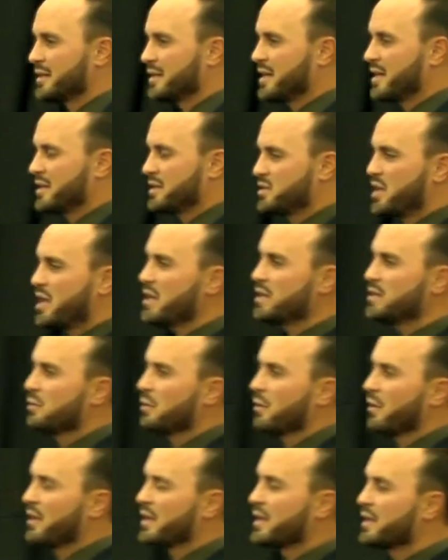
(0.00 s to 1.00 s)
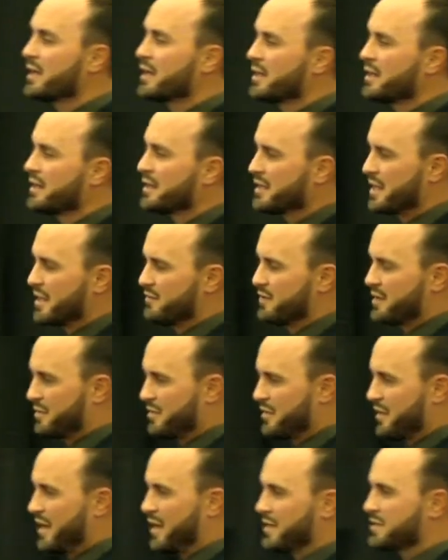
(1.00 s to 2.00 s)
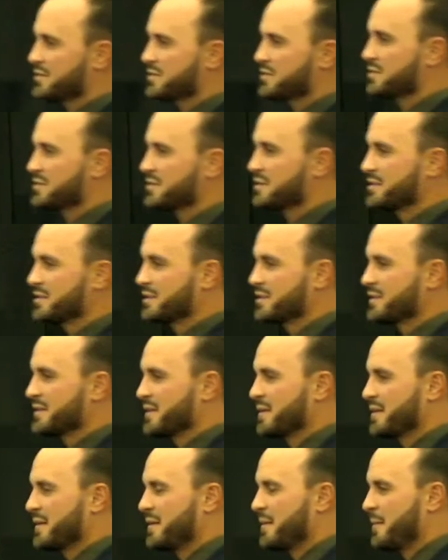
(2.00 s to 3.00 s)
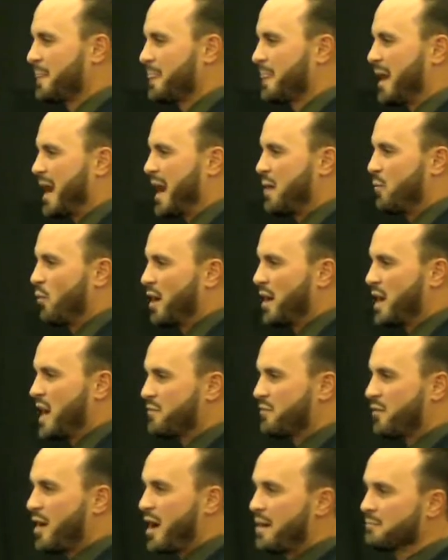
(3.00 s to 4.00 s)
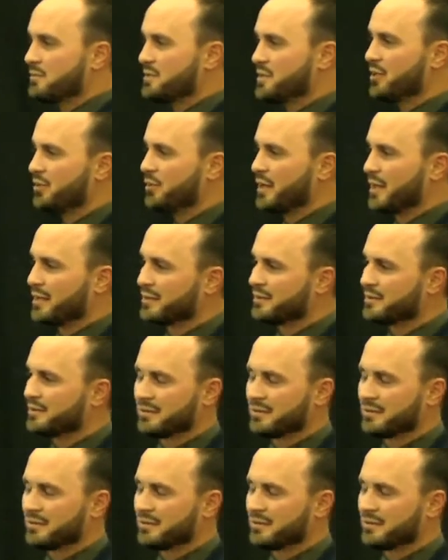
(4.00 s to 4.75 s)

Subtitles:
continually giving thanks, and whatever I'm doing,